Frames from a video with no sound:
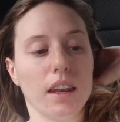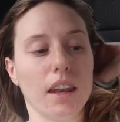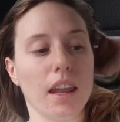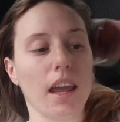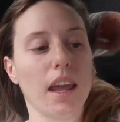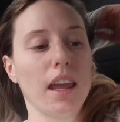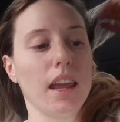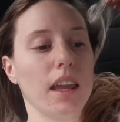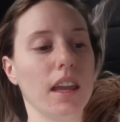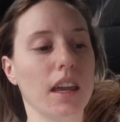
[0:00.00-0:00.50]

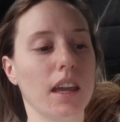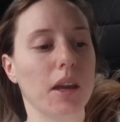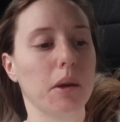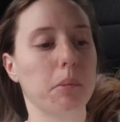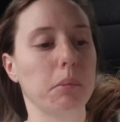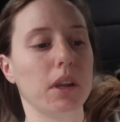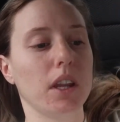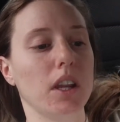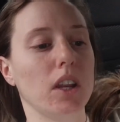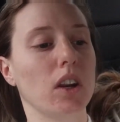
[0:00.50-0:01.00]
An
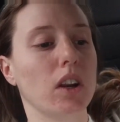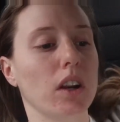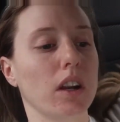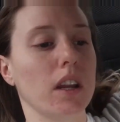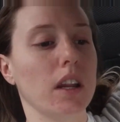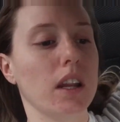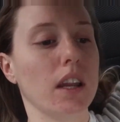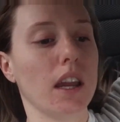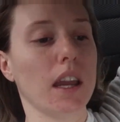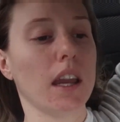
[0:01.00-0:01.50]
AM
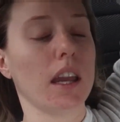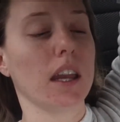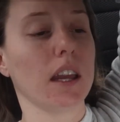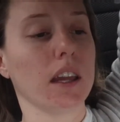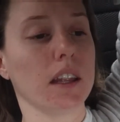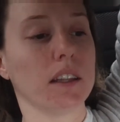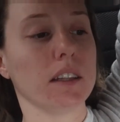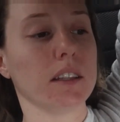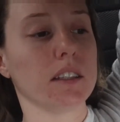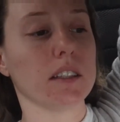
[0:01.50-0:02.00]
Eatery.
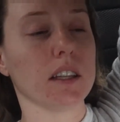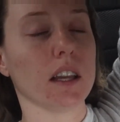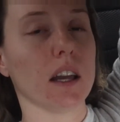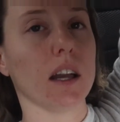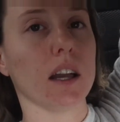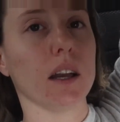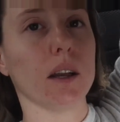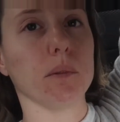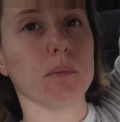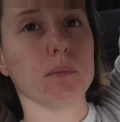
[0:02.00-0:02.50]
And
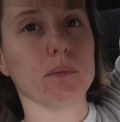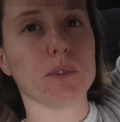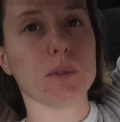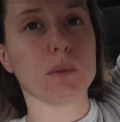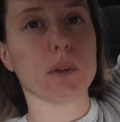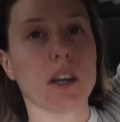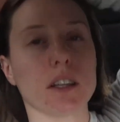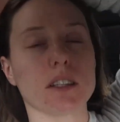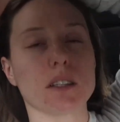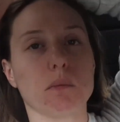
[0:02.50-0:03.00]
um, so
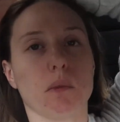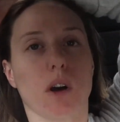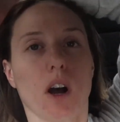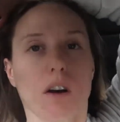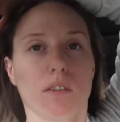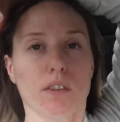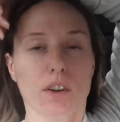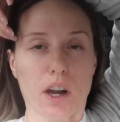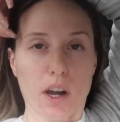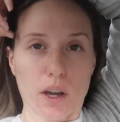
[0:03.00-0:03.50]
we got some
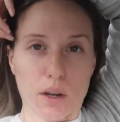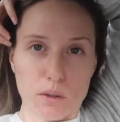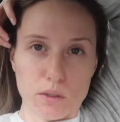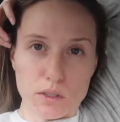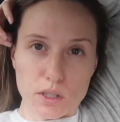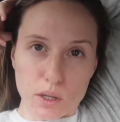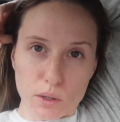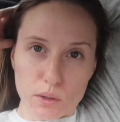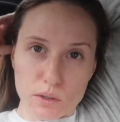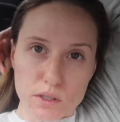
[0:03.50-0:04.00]
avocado
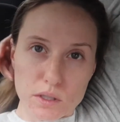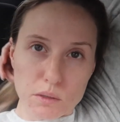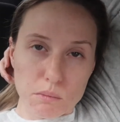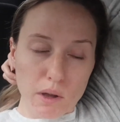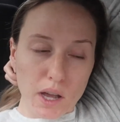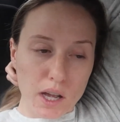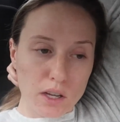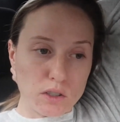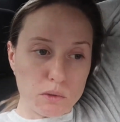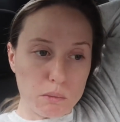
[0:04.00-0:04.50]
toast, some
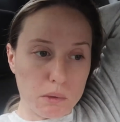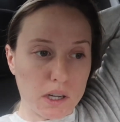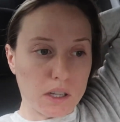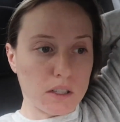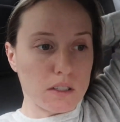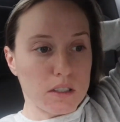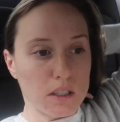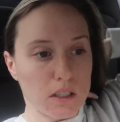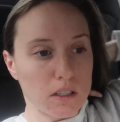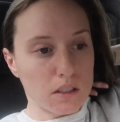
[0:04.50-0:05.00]
hash
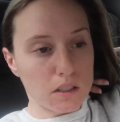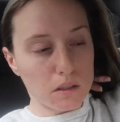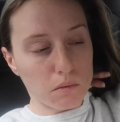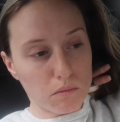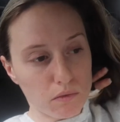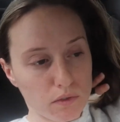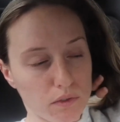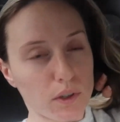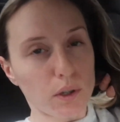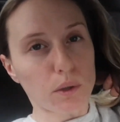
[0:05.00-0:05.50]
browns, and
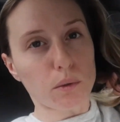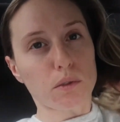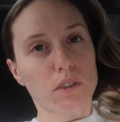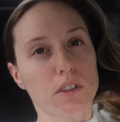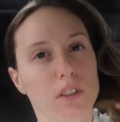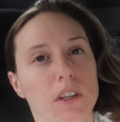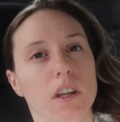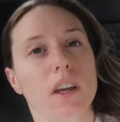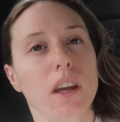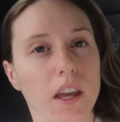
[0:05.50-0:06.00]
some
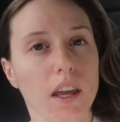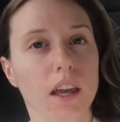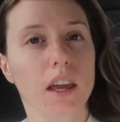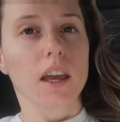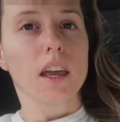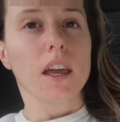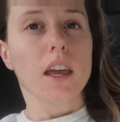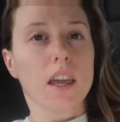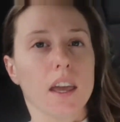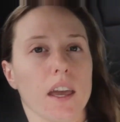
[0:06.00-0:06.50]
fruit.
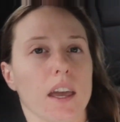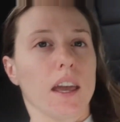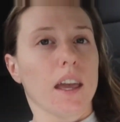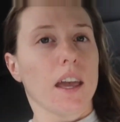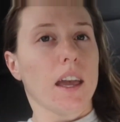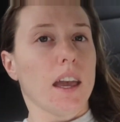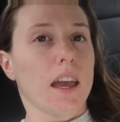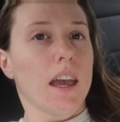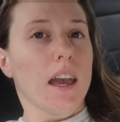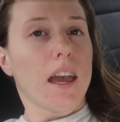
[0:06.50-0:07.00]

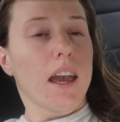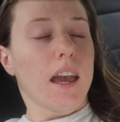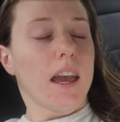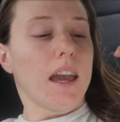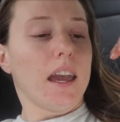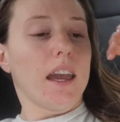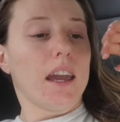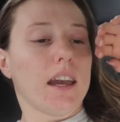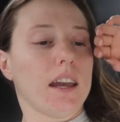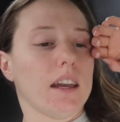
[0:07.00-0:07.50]

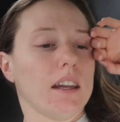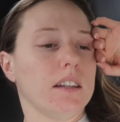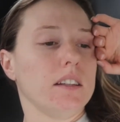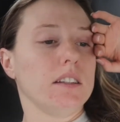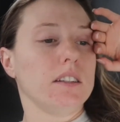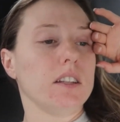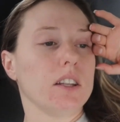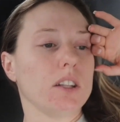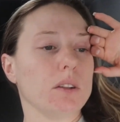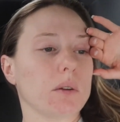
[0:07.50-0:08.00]

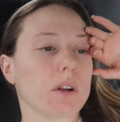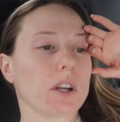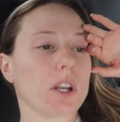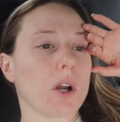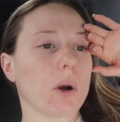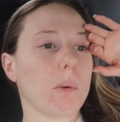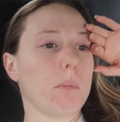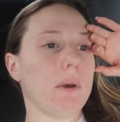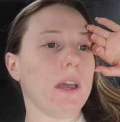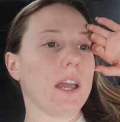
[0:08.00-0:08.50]
And we're gonna
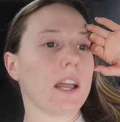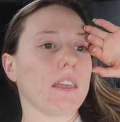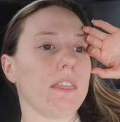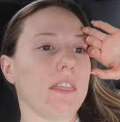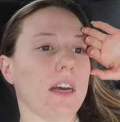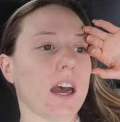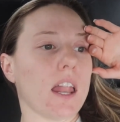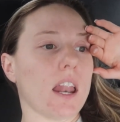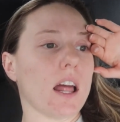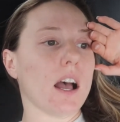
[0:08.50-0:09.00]
go pick
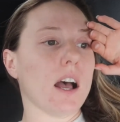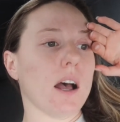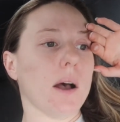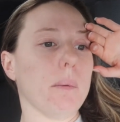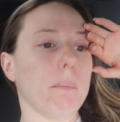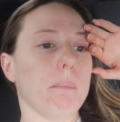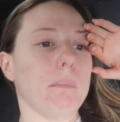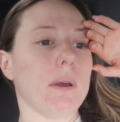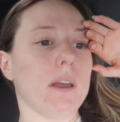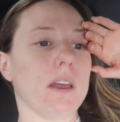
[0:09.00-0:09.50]
that
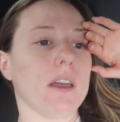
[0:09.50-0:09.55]
up